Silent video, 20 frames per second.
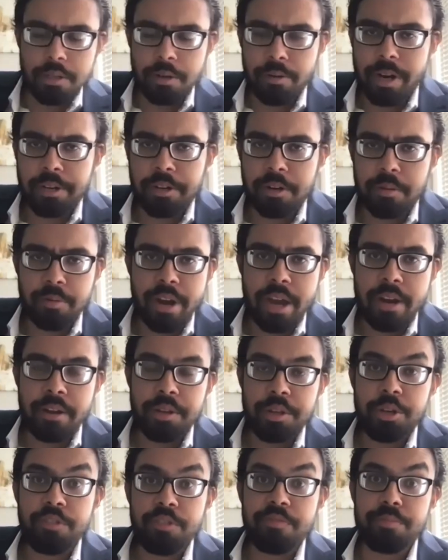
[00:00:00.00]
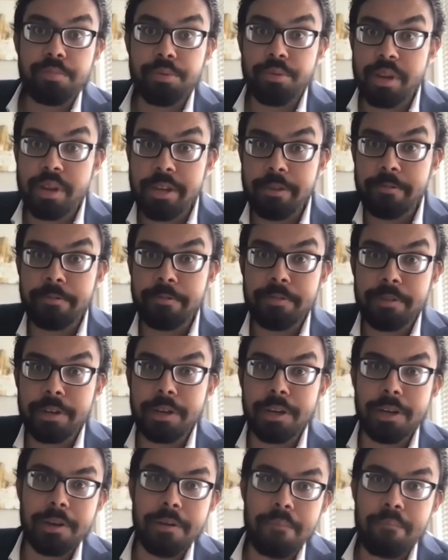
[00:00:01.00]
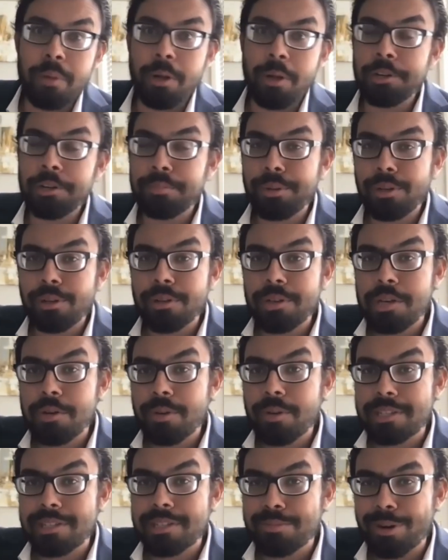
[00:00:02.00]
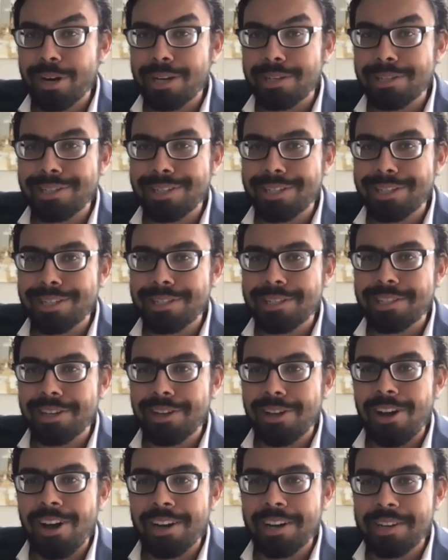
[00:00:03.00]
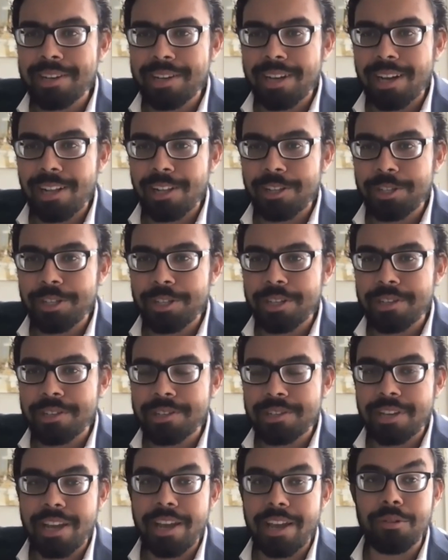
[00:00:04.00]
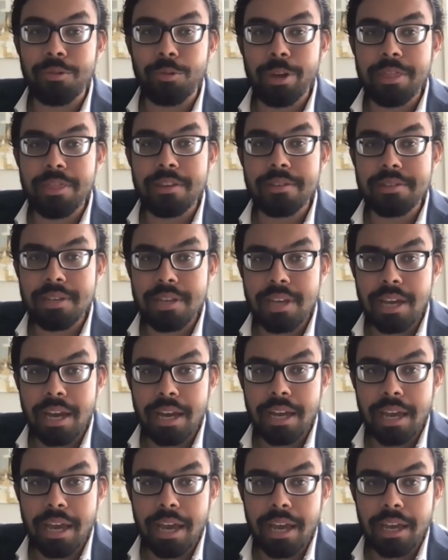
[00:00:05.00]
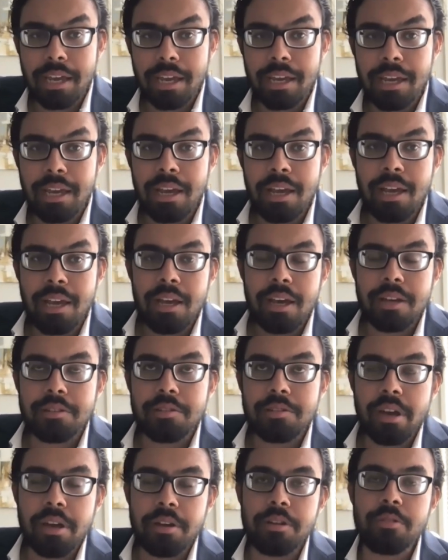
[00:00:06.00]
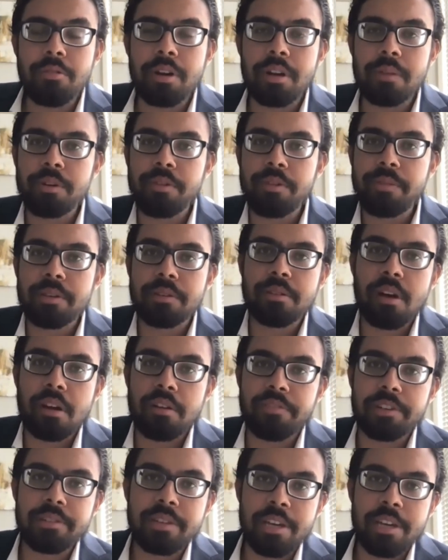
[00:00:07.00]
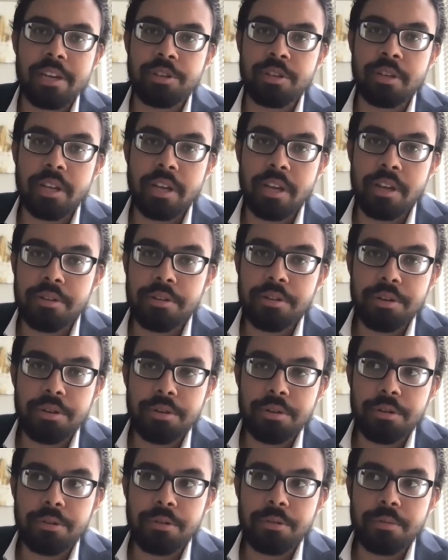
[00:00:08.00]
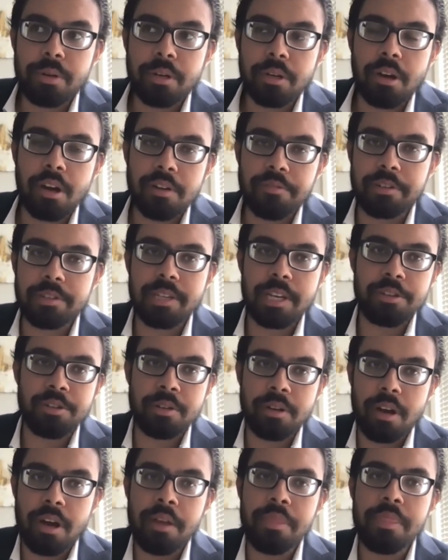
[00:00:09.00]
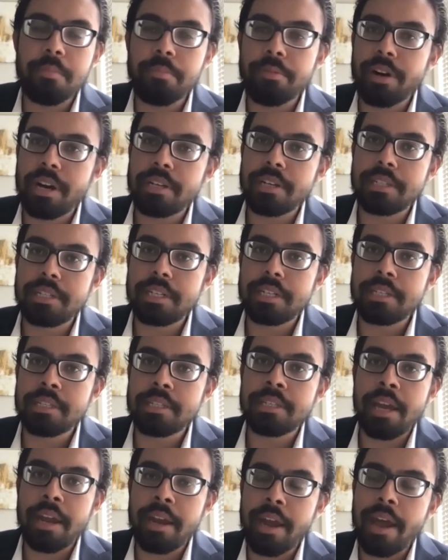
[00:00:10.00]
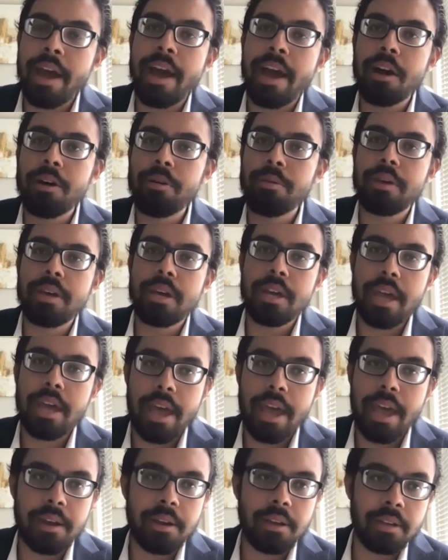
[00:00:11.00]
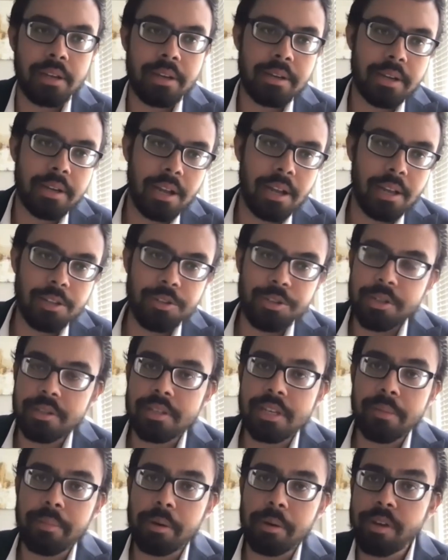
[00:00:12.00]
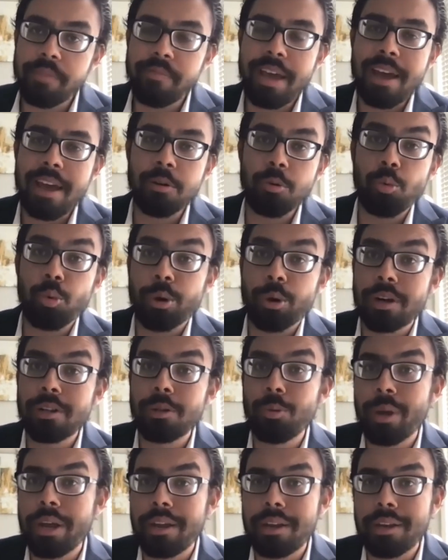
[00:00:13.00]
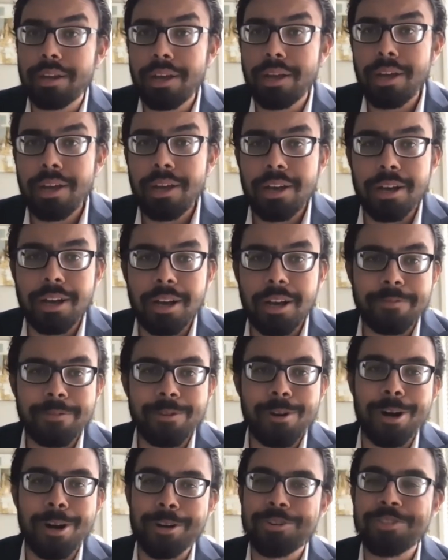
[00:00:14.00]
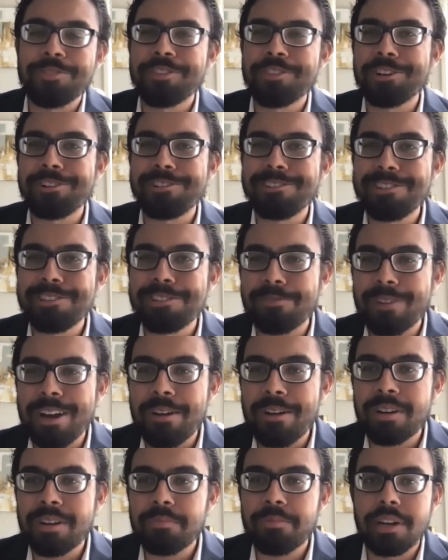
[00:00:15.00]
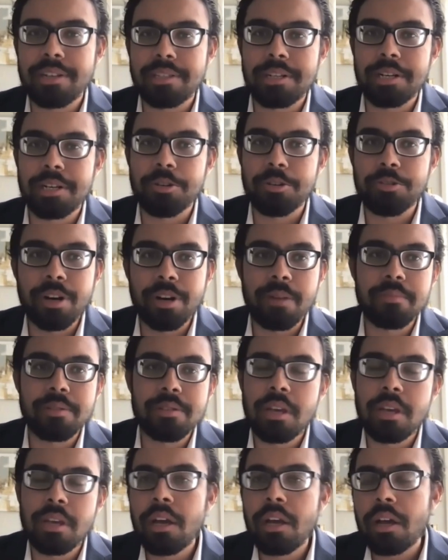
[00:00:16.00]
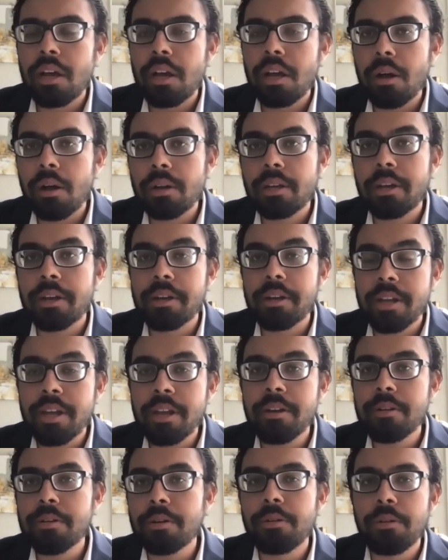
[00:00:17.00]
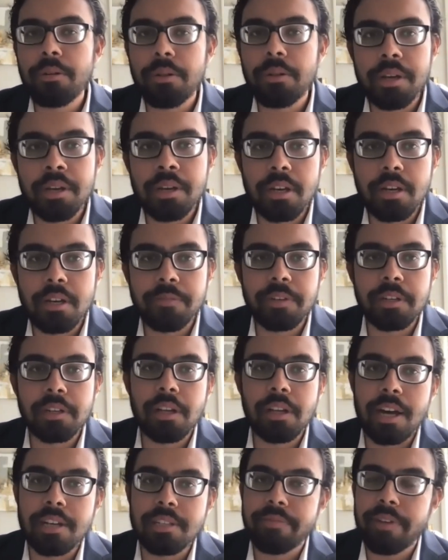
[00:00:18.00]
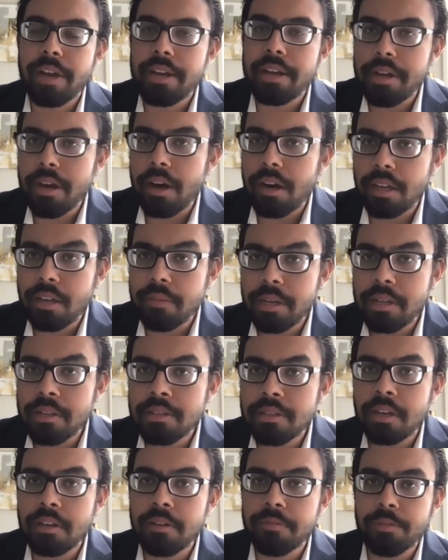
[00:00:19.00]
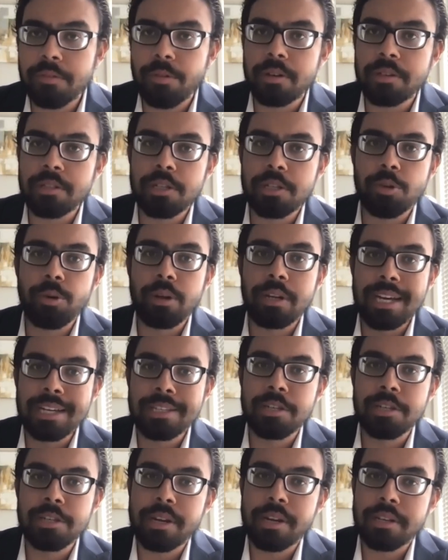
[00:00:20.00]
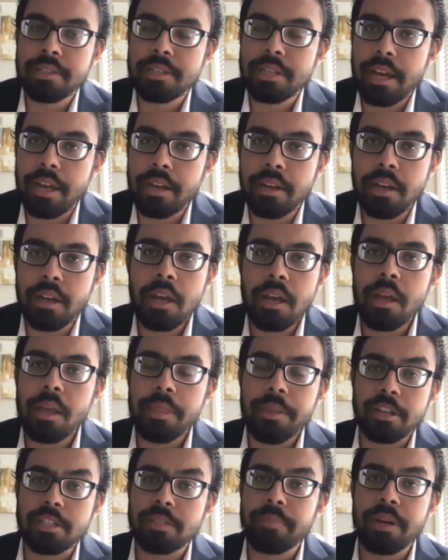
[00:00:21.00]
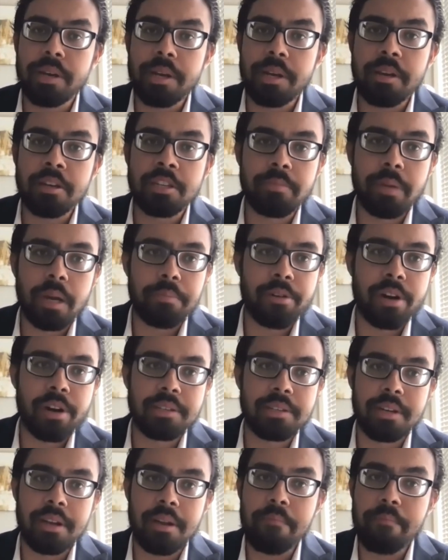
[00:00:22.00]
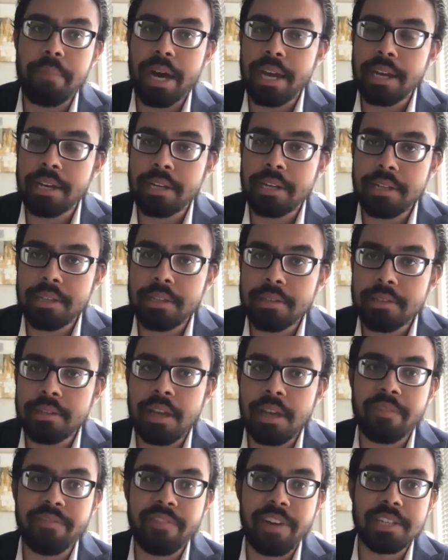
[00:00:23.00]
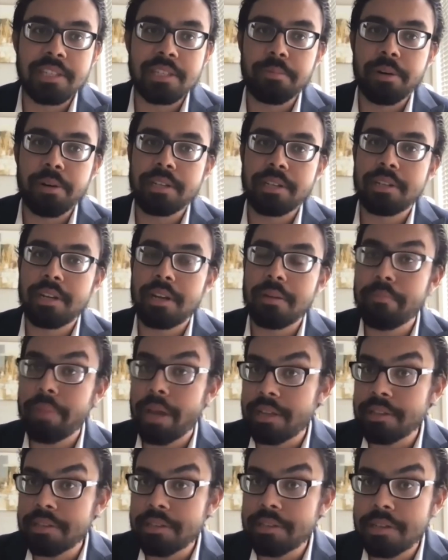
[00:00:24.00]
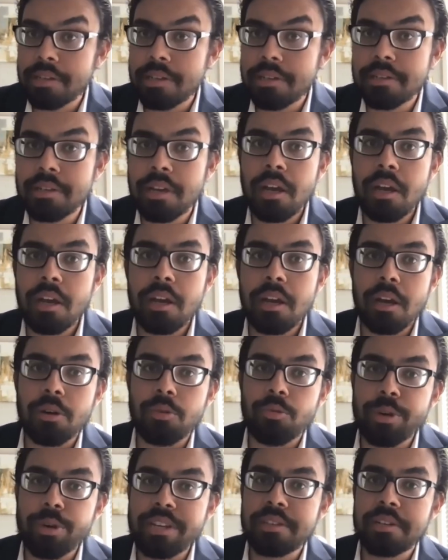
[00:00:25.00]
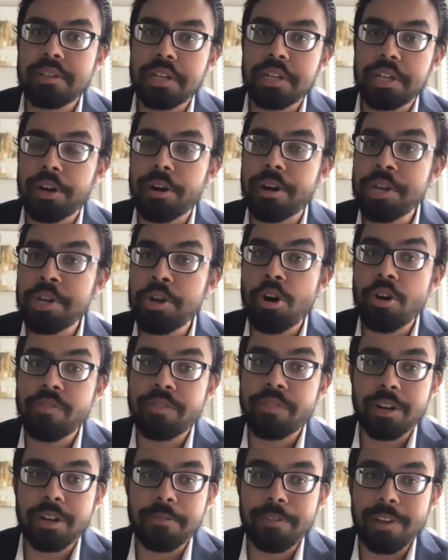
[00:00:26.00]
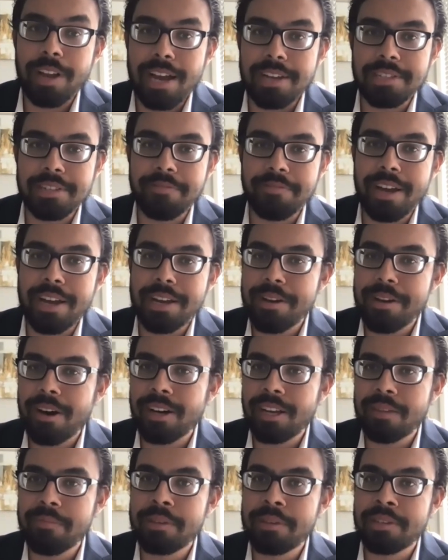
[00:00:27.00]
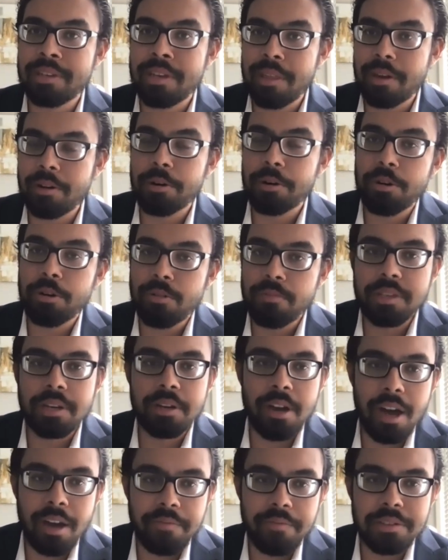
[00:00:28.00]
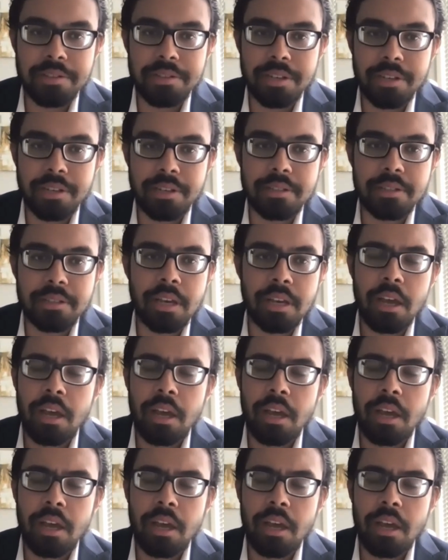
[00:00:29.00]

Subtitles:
Director Brennan, you've briefed multiple U.S. presidents on intelligence and with the CIA. So, I do want to move this conversation into a conversation on the presidents and how they handle intelligence. I mean, we've had a whirlwind of controversy surrounding President Trump's continued holding of classified documents. And, of course, to a lesser extent, there's been news about President Biden's and Vice President Pence's recent turning over of classified documents in their homes and offices.